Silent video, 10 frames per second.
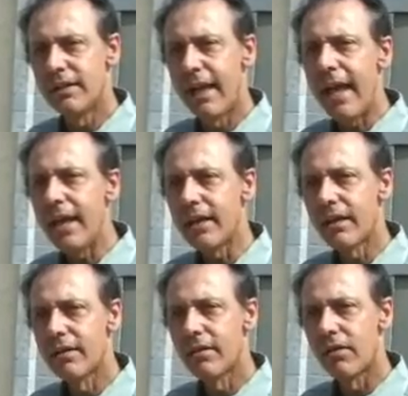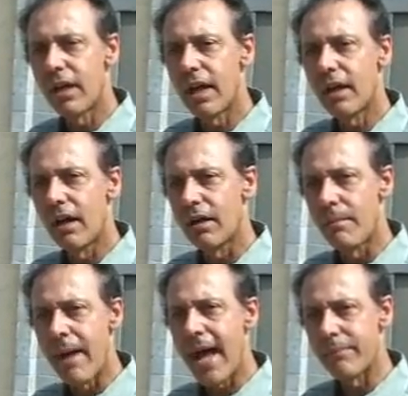to take, okay, on a
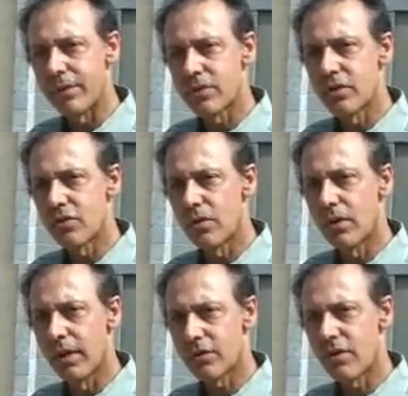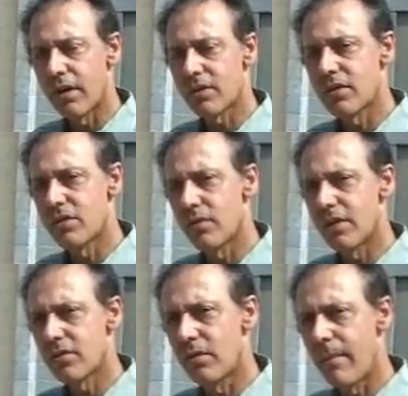map, electronic
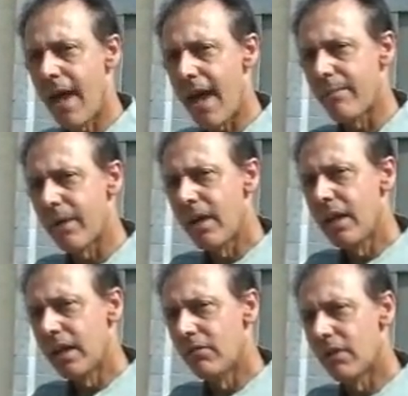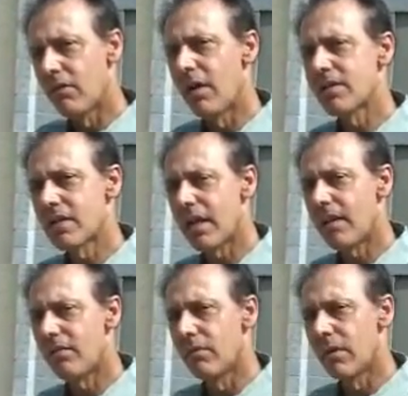situational map. He requests
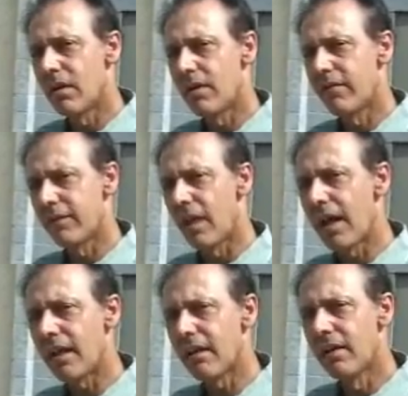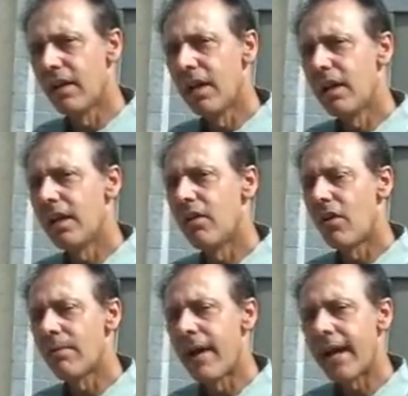that flight, It
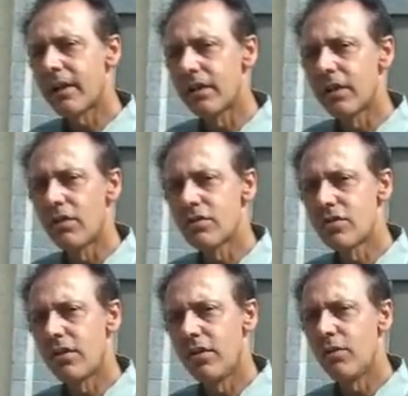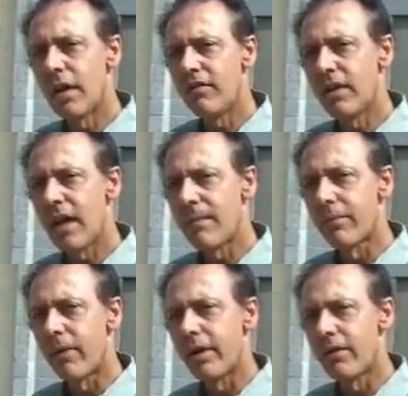automatically goes to the UAV
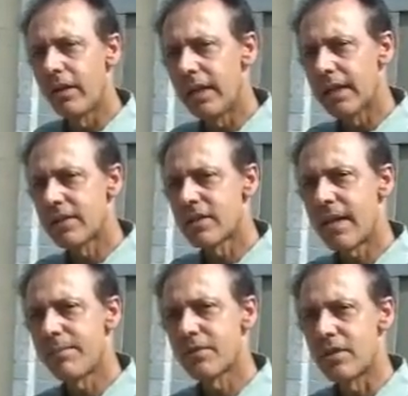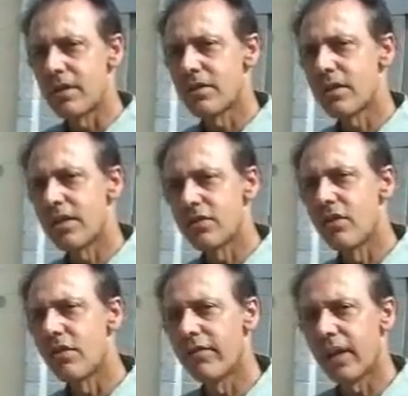operator. He accepts it, sends
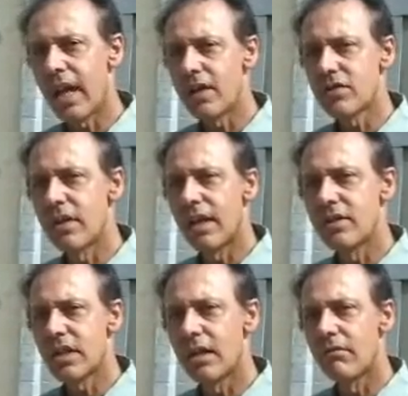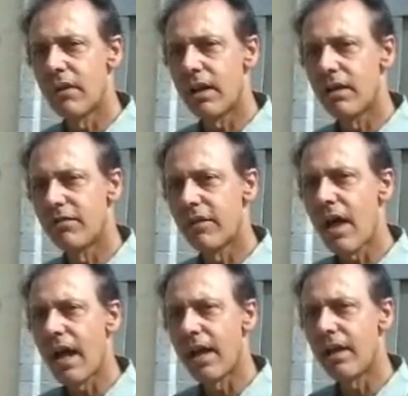notification that he's getting ready to
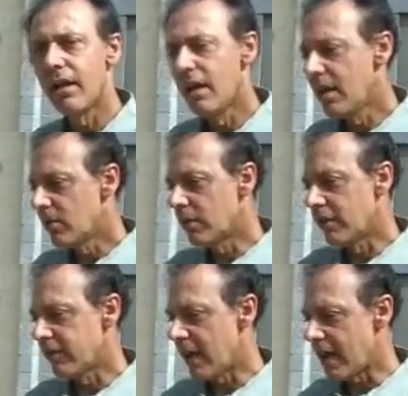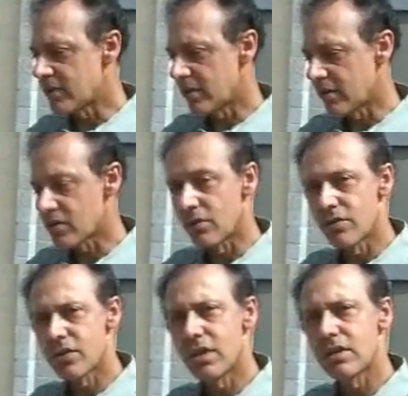fly it. When he flies it, the
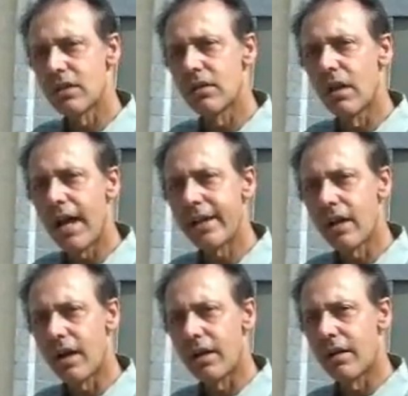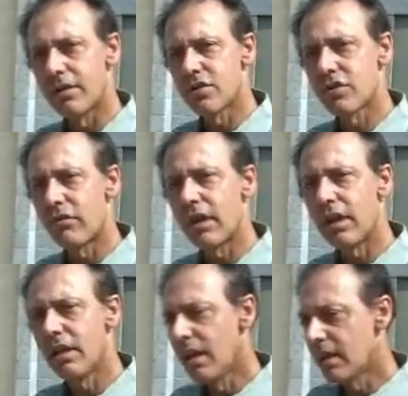soldier sees a little icon on his
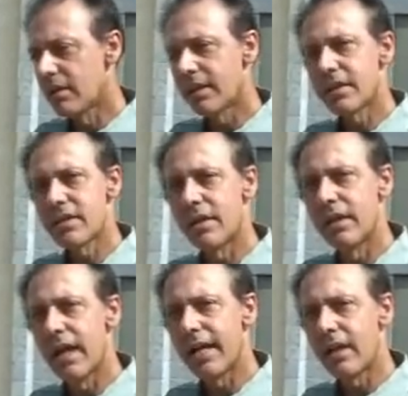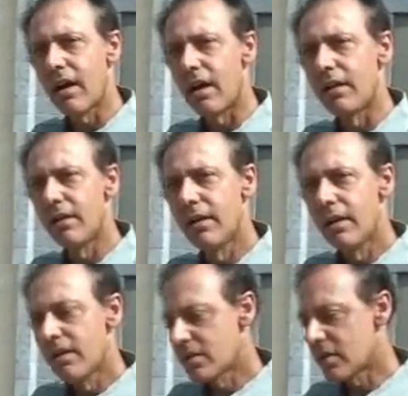screen, clicks on the icon,
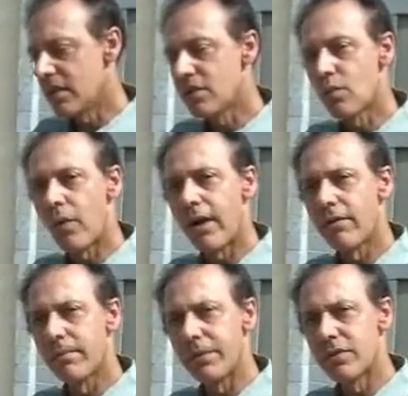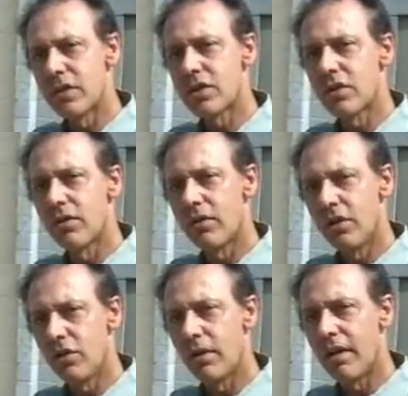sees where the position of
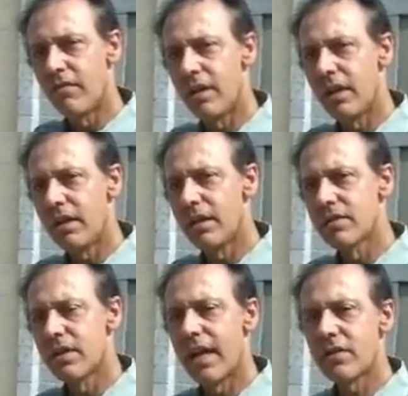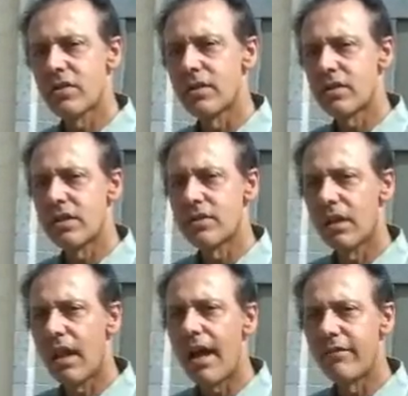the UAV is, and actually sees
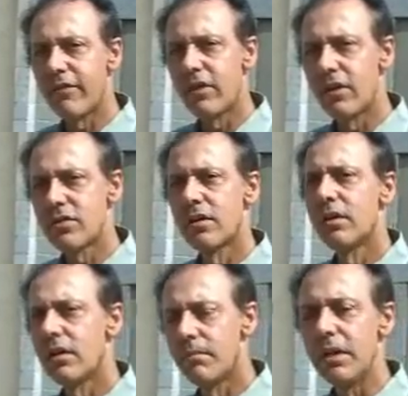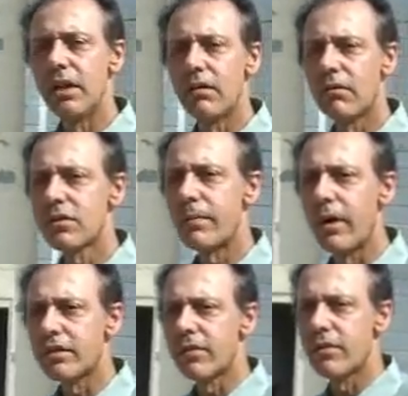the live footage. Immediate
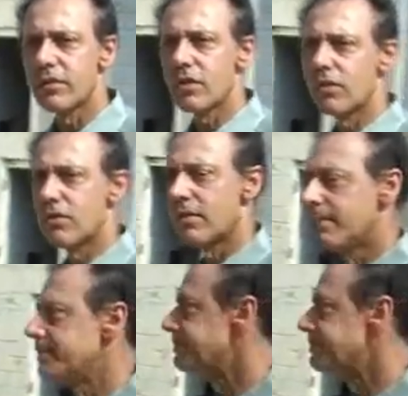response for the soldier.